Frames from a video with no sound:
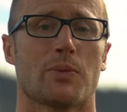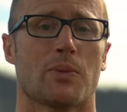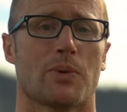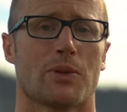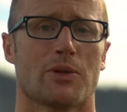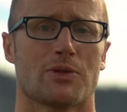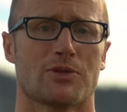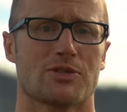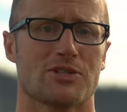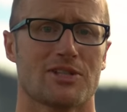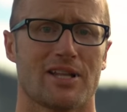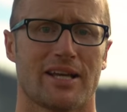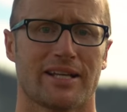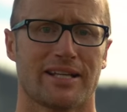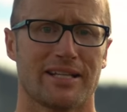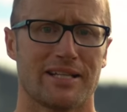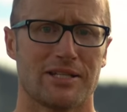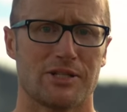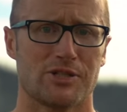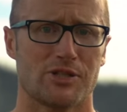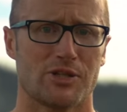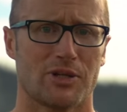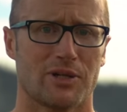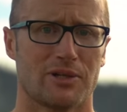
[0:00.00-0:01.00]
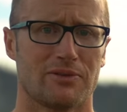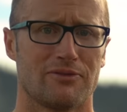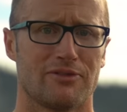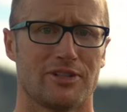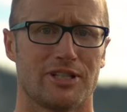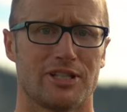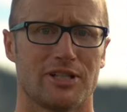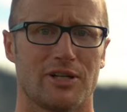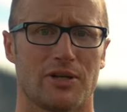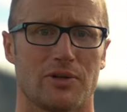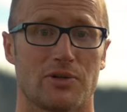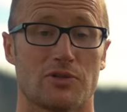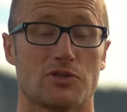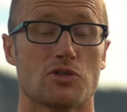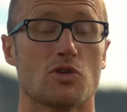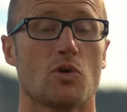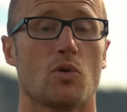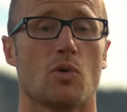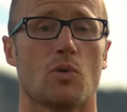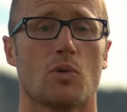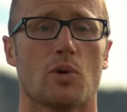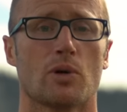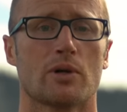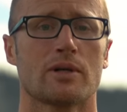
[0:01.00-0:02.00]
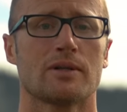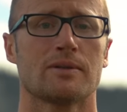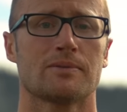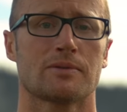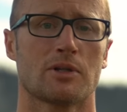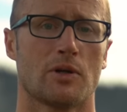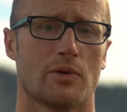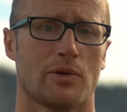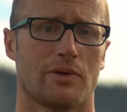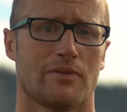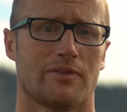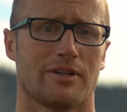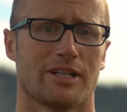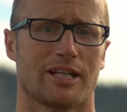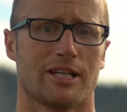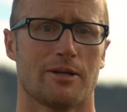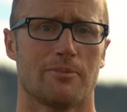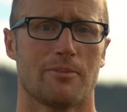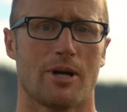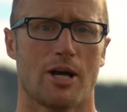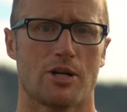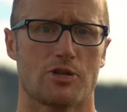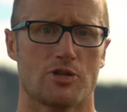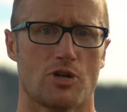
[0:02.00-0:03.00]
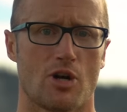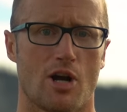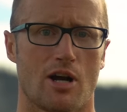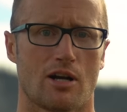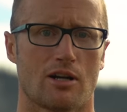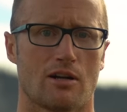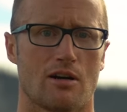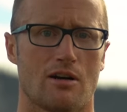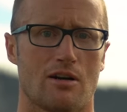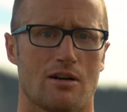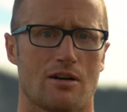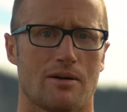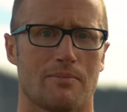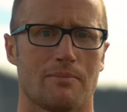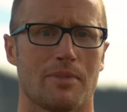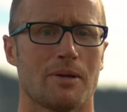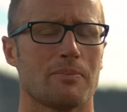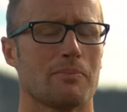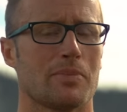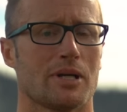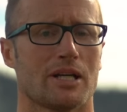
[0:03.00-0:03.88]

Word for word: whether it's liking and sharing videos or going over to kitbadger.com,